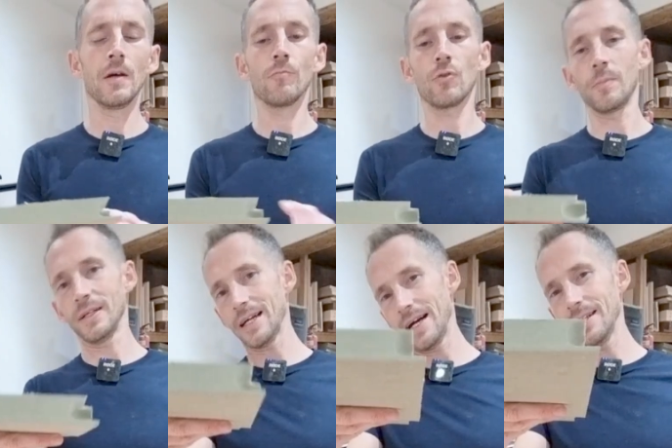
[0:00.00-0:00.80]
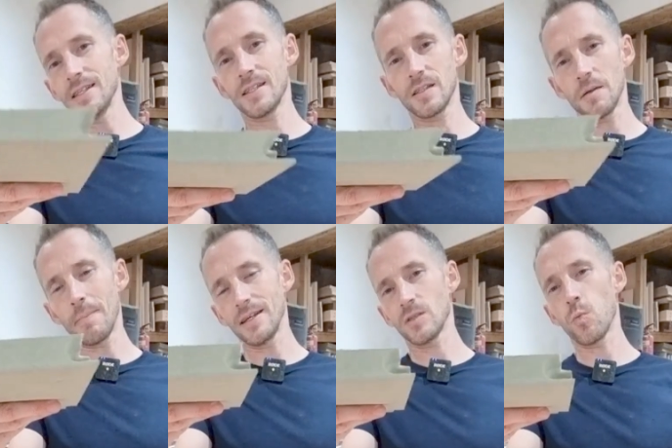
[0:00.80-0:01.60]
probably that is the
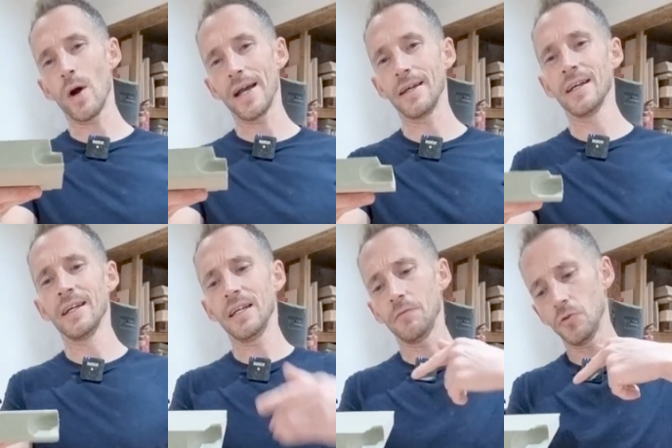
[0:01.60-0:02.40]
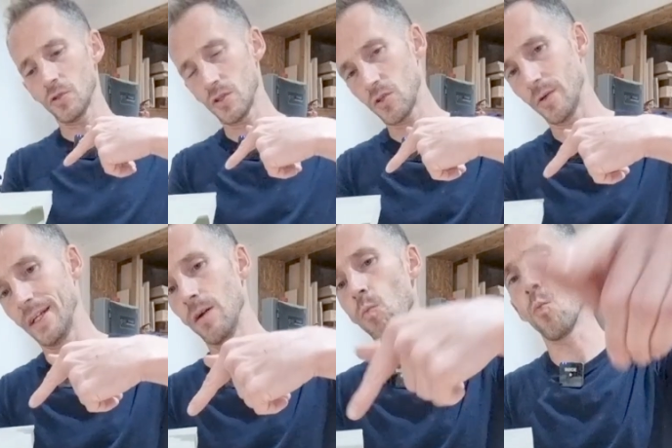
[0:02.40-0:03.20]
best way if you're just doing
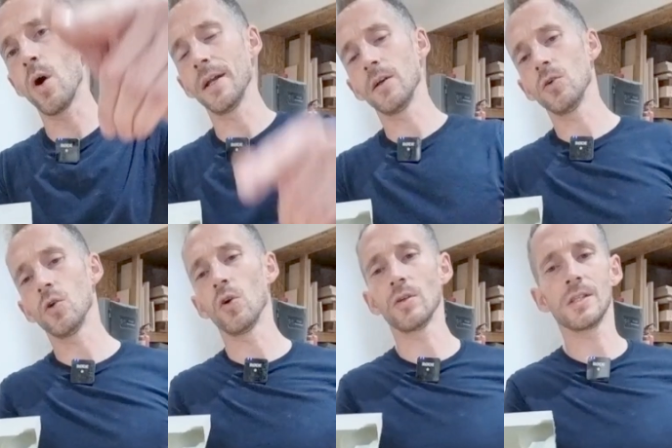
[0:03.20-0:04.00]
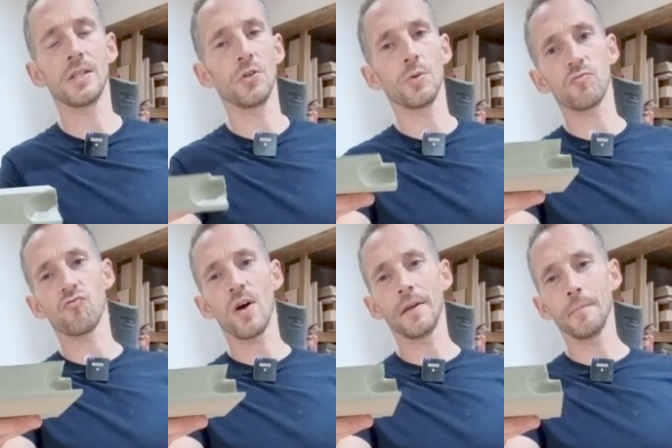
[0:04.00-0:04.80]
it in one long continuous
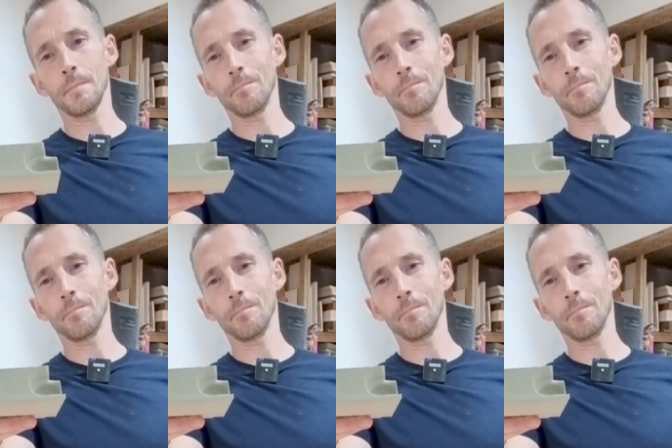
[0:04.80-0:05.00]
run.